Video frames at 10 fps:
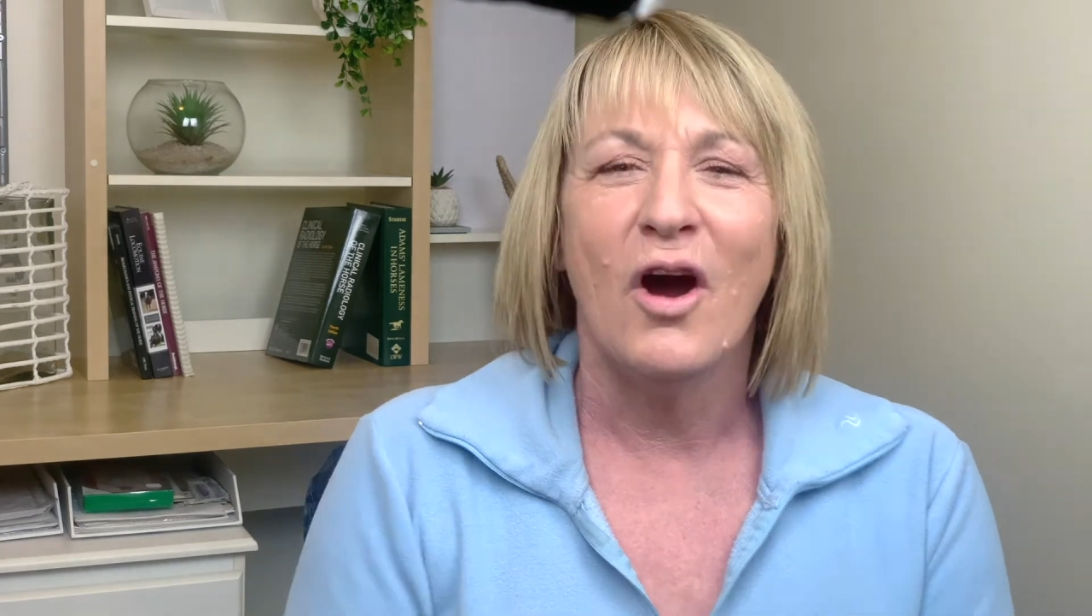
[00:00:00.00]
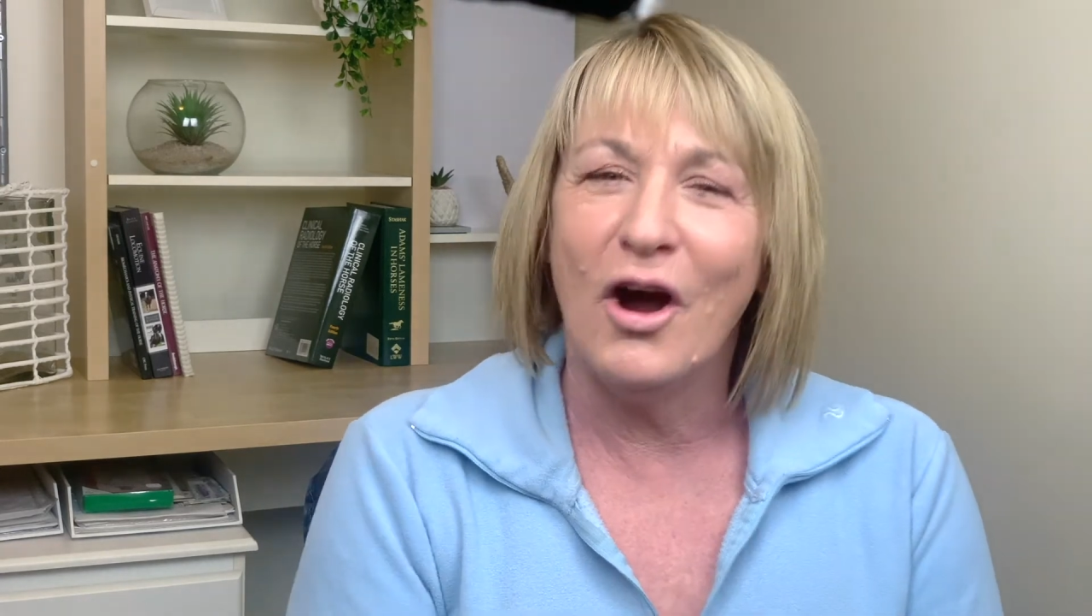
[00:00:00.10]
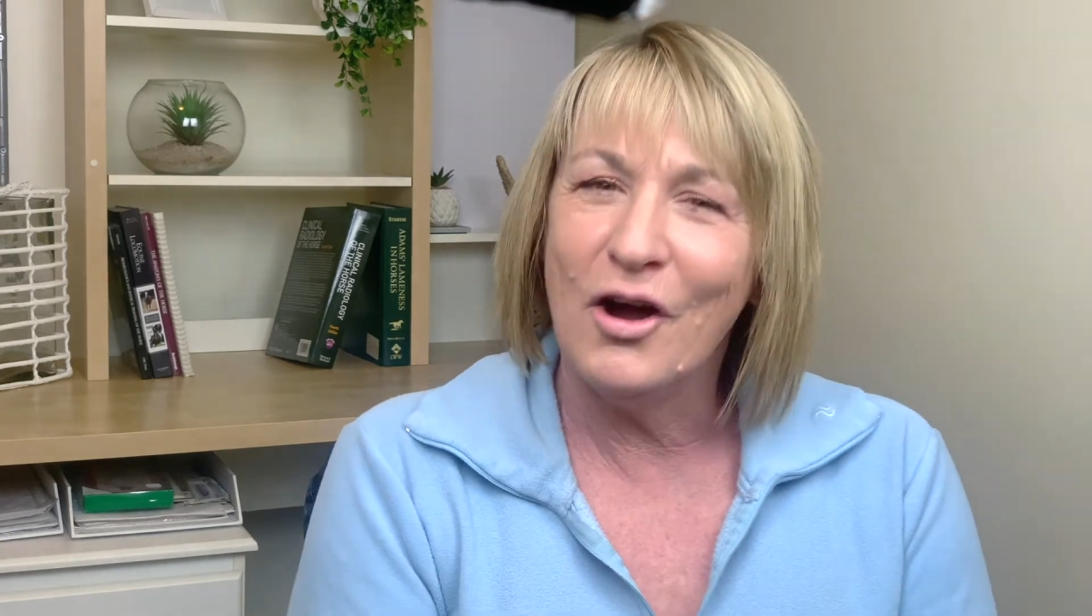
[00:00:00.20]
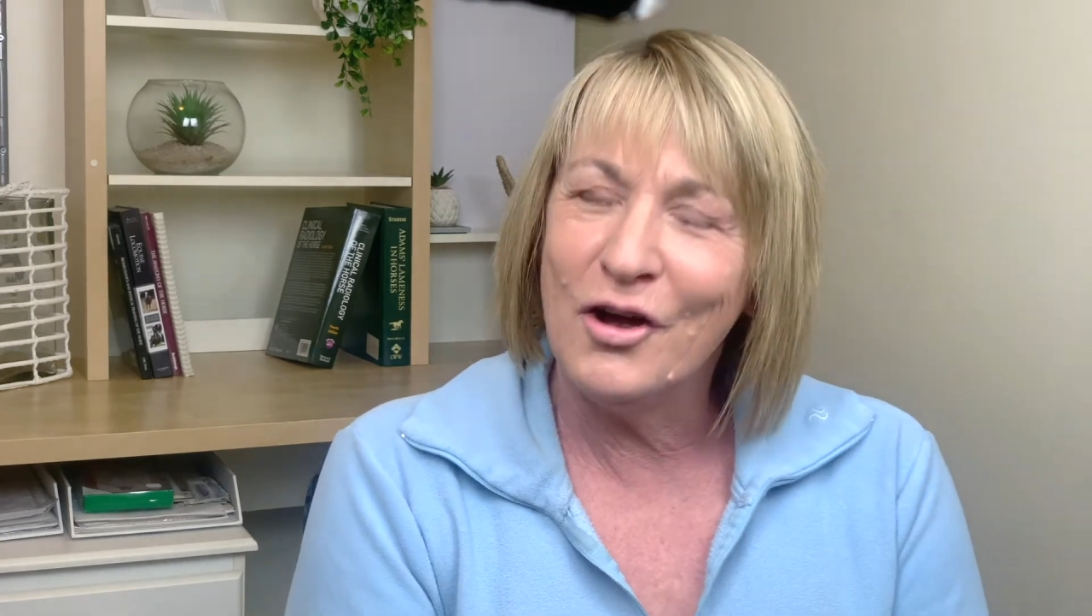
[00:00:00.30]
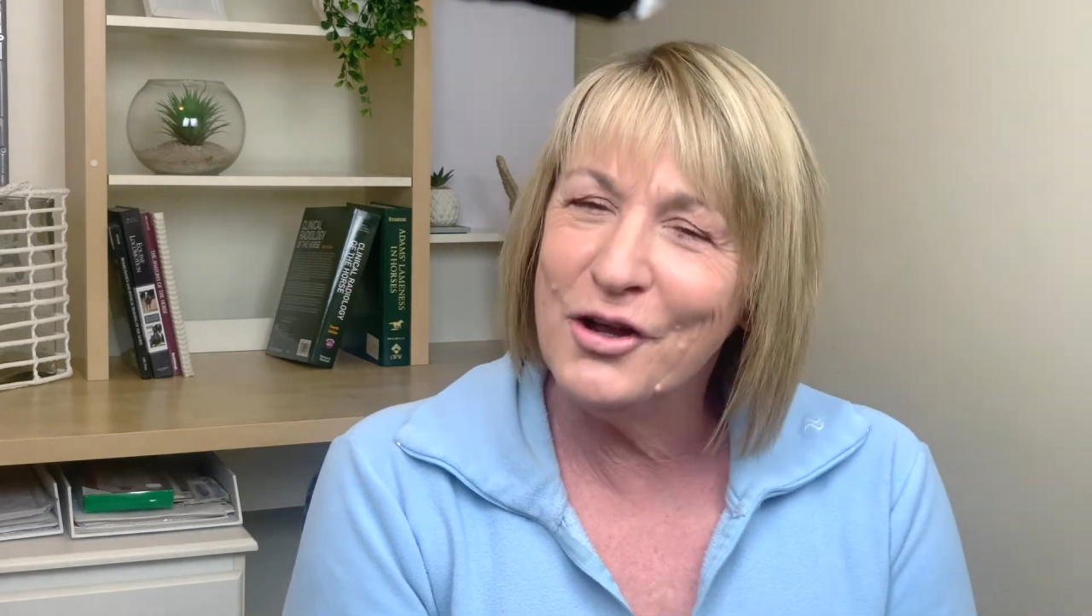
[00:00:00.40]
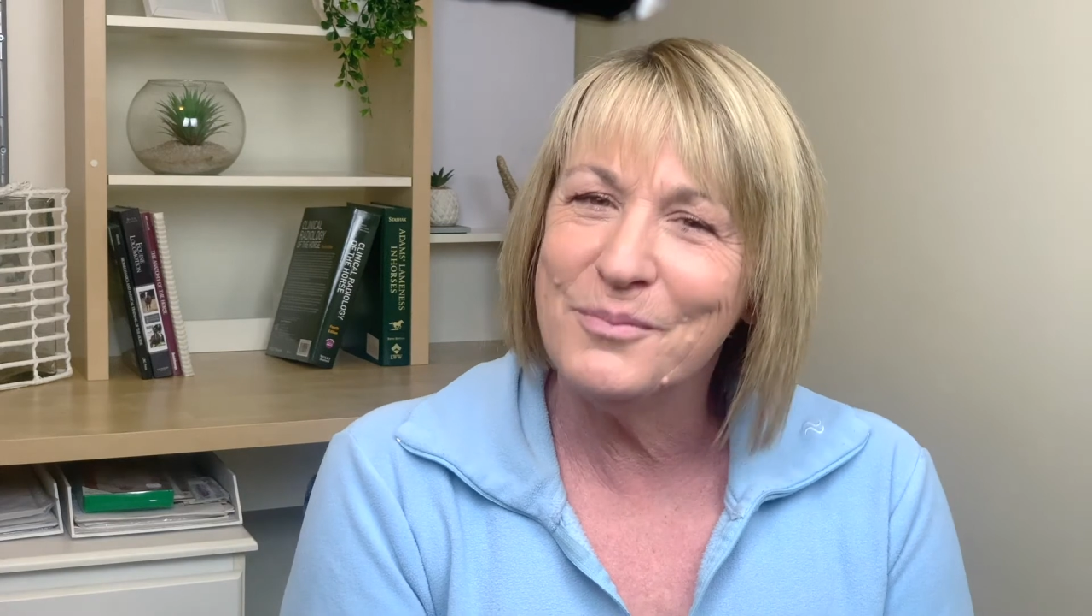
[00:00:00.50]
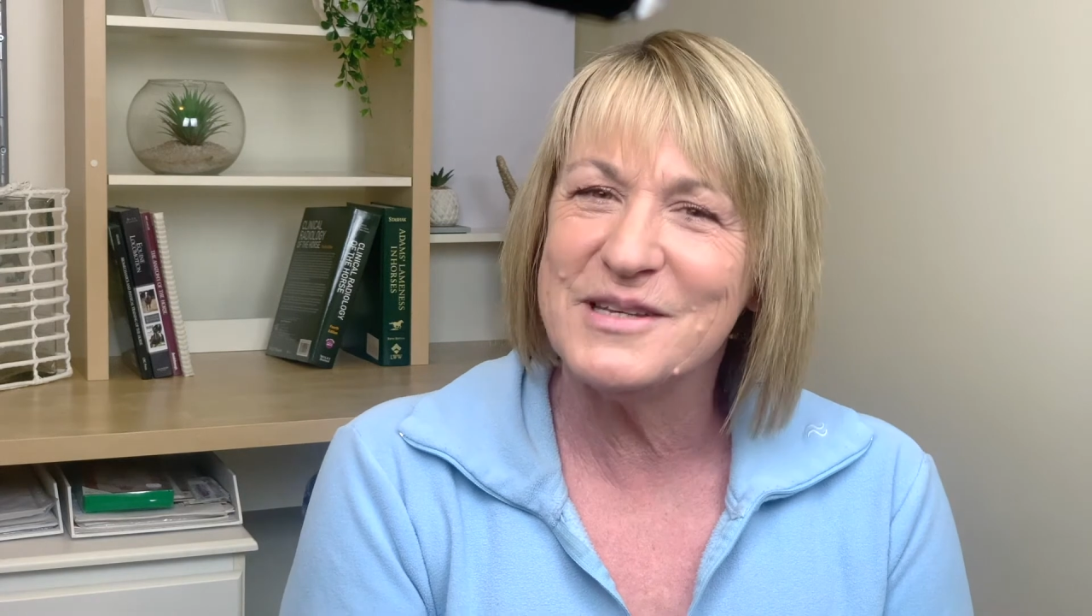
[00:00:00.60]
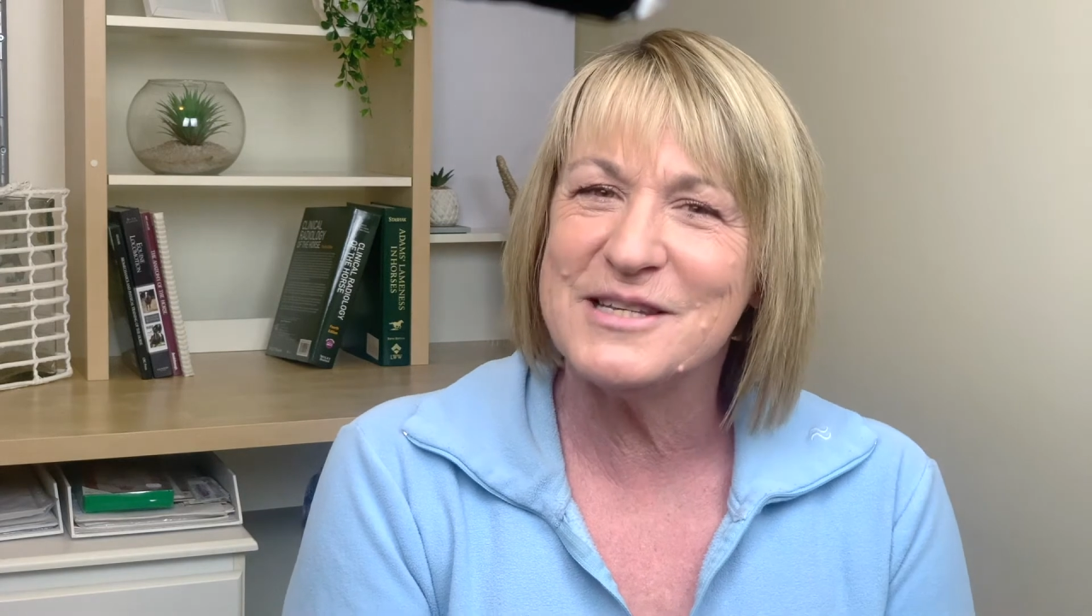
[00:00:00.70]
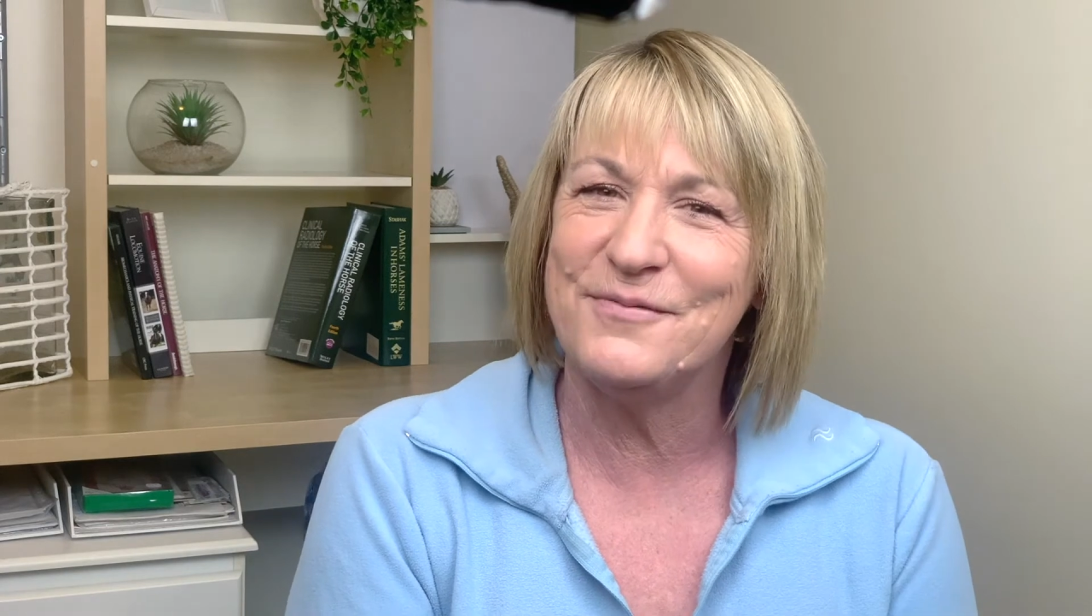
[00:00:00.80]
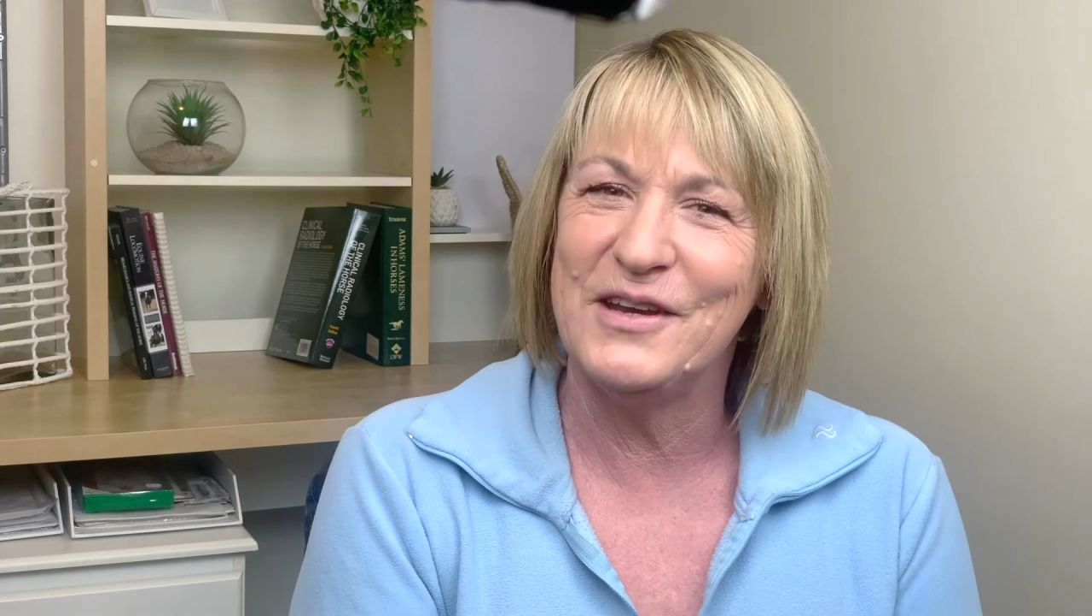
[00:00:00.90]
I hope
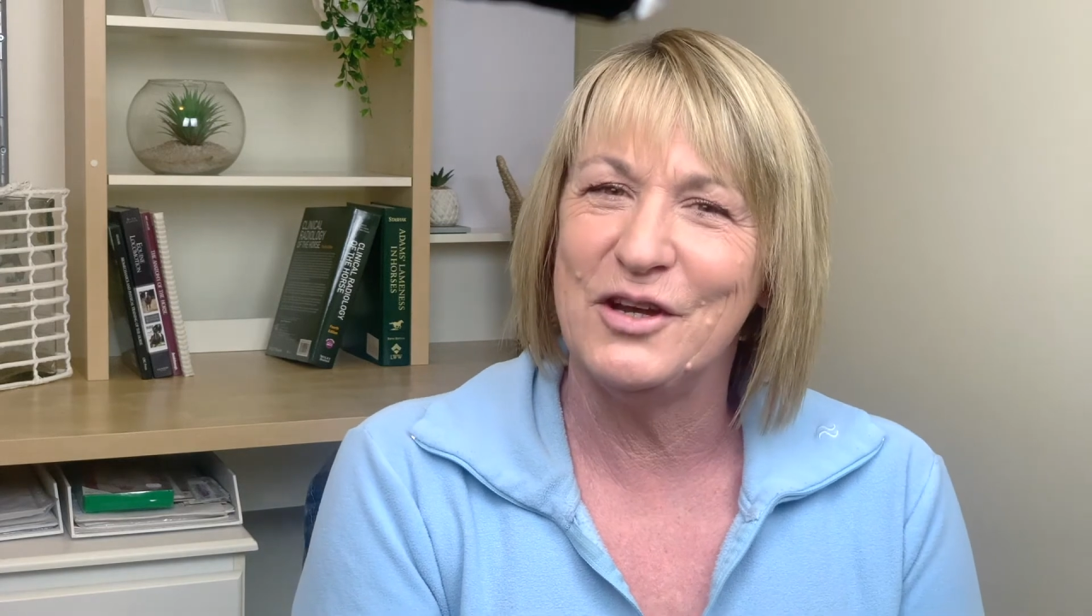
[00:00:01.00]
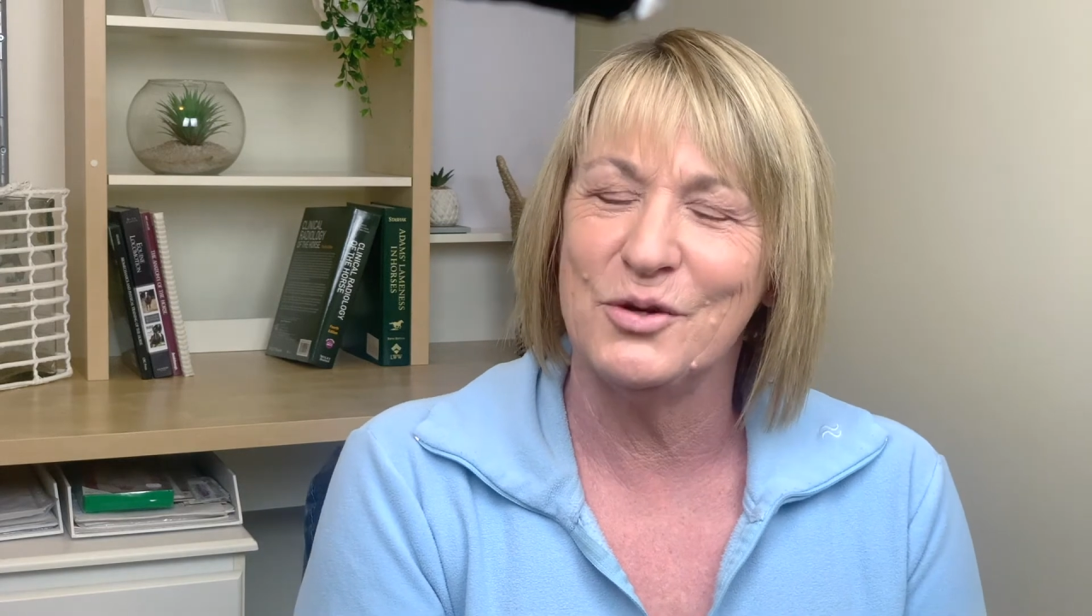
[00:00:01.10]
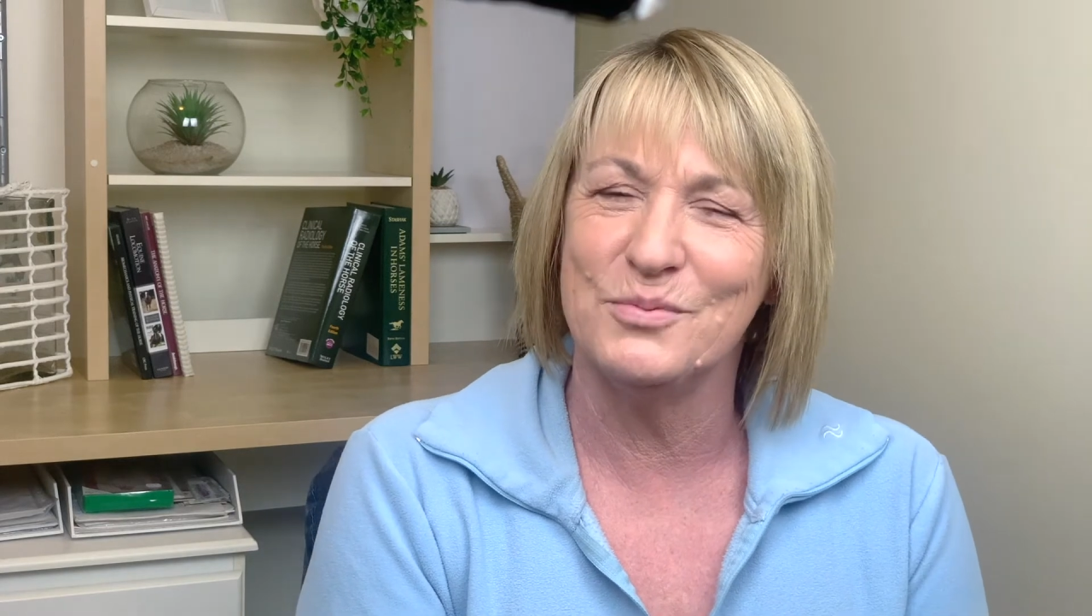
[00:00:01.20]
this video